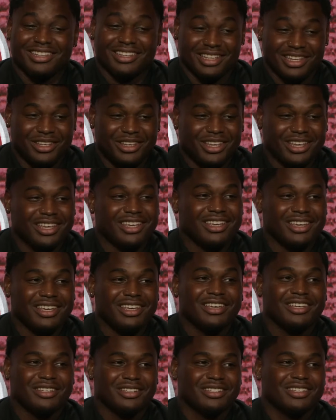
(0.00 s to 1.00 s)
He,
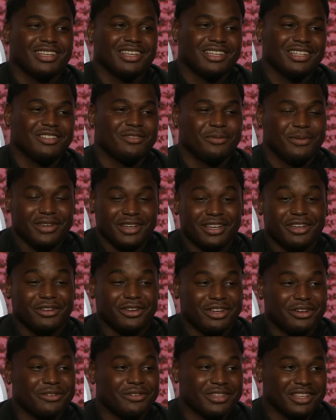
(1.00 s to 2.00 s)
he is. He's big on
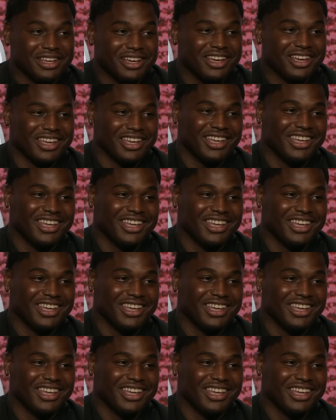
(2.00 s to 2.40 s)
everything.